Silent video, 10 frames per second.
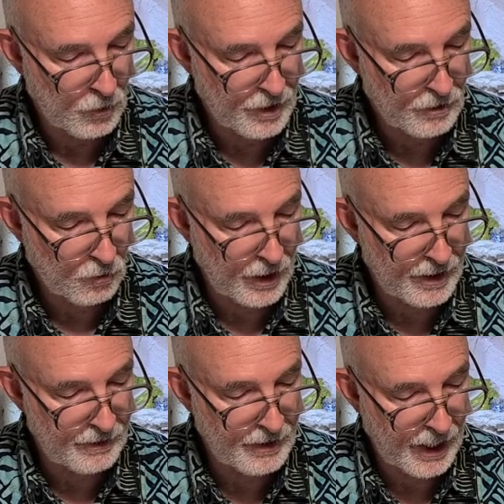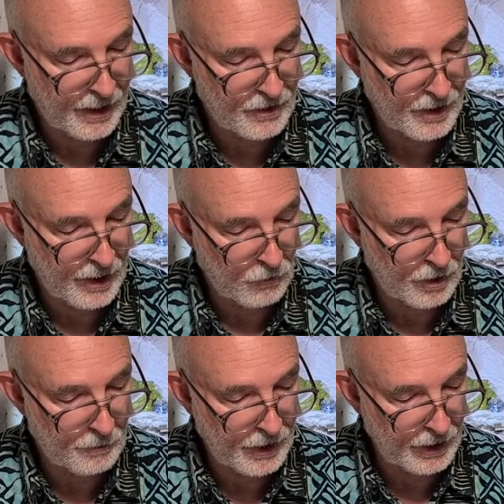with when that day
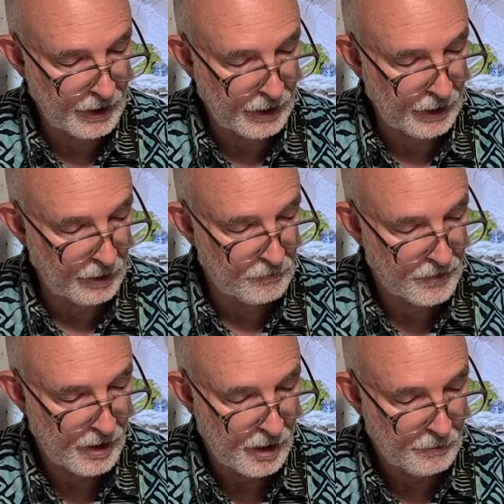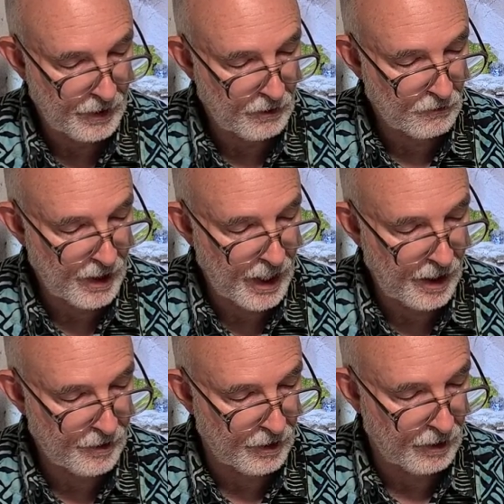would be, but
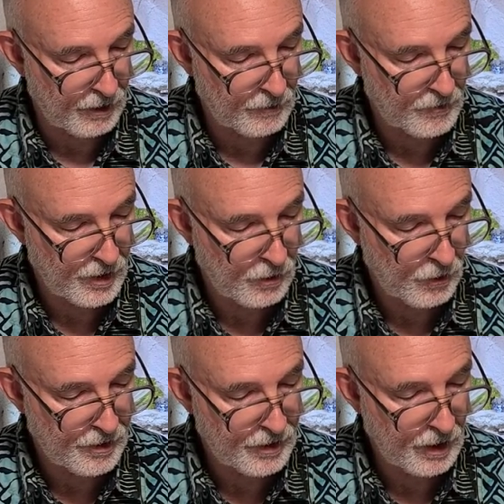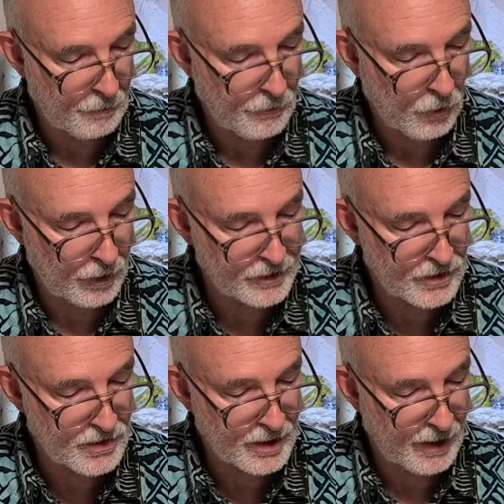rather with the
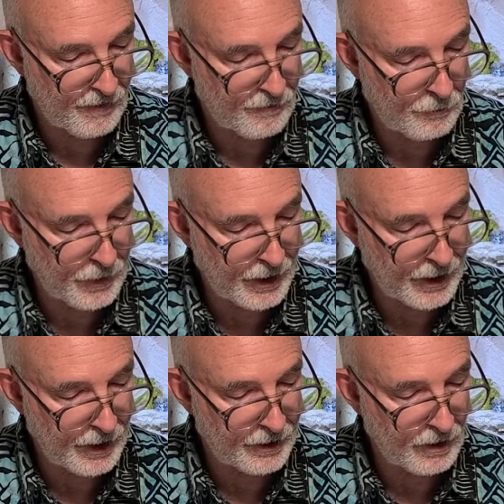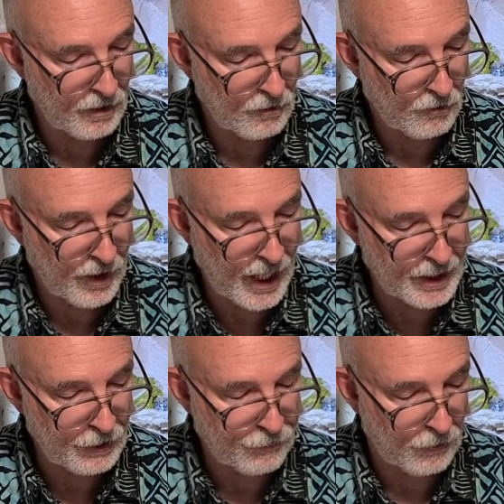importance of being
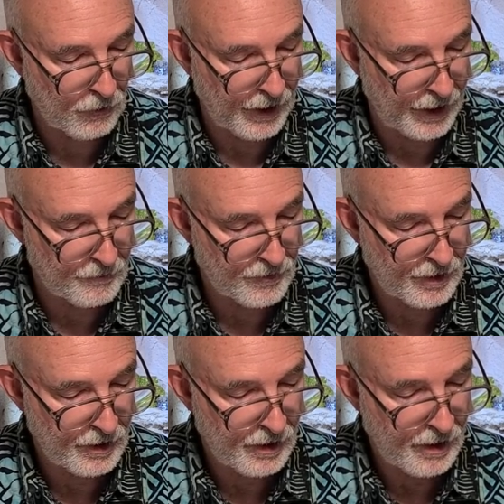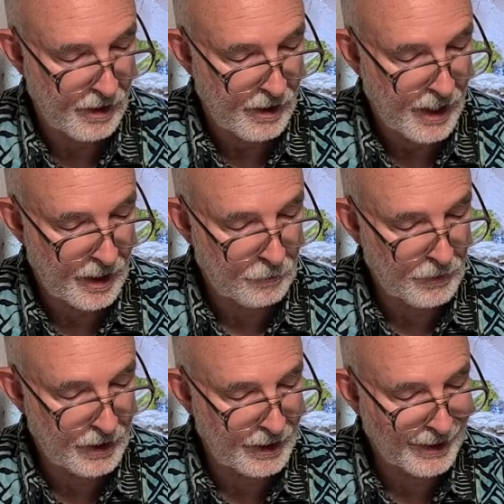ready for it
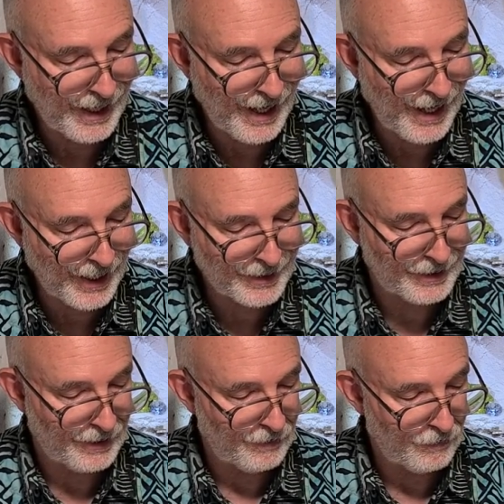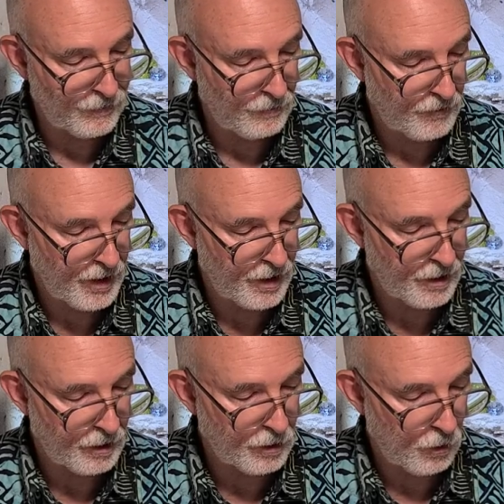and being active
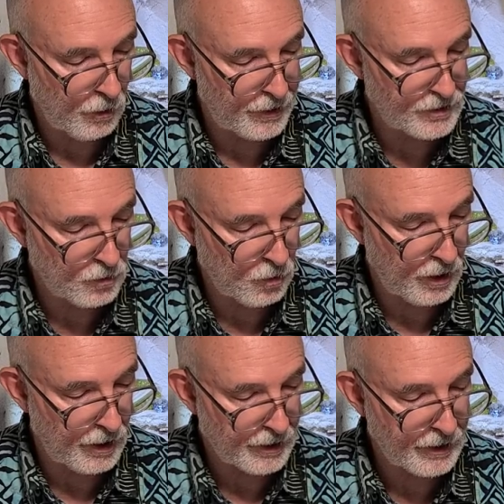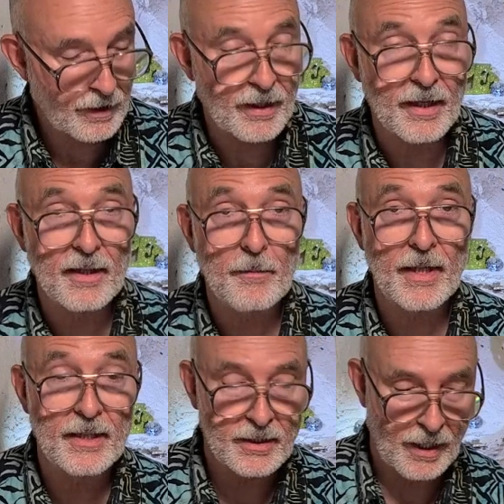in the Lord's work in the
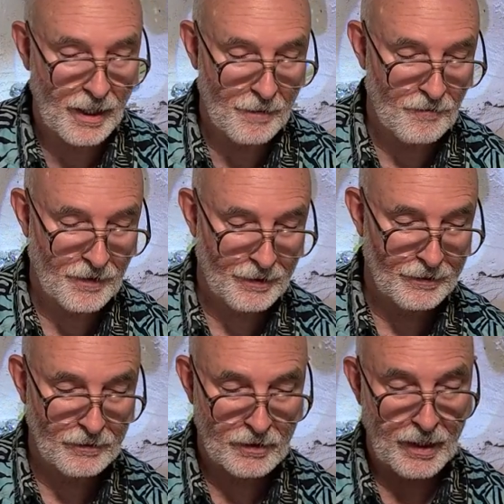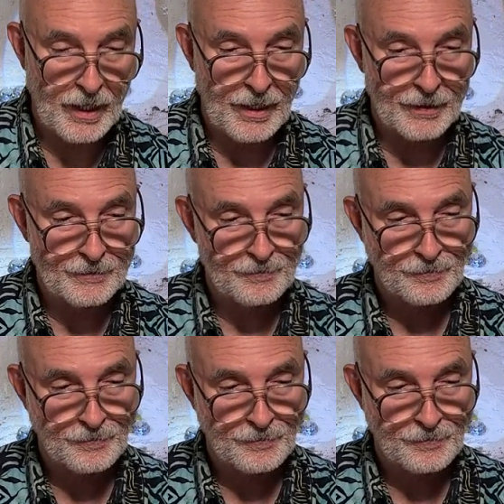meantime. Okay.